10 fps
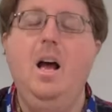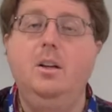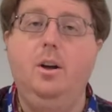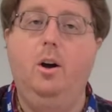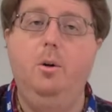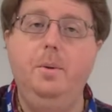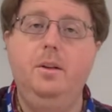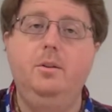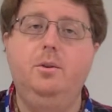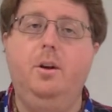So I hope
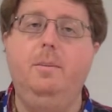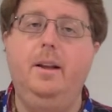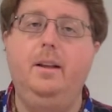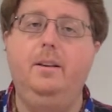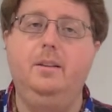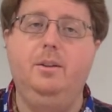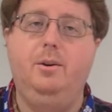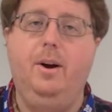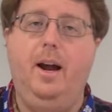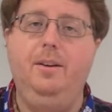you enjoyed making this
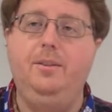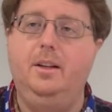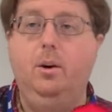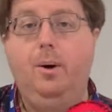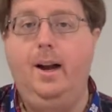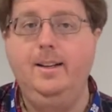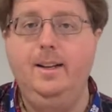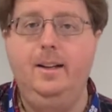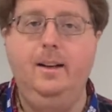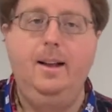craft. I know I
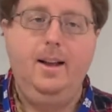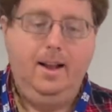did.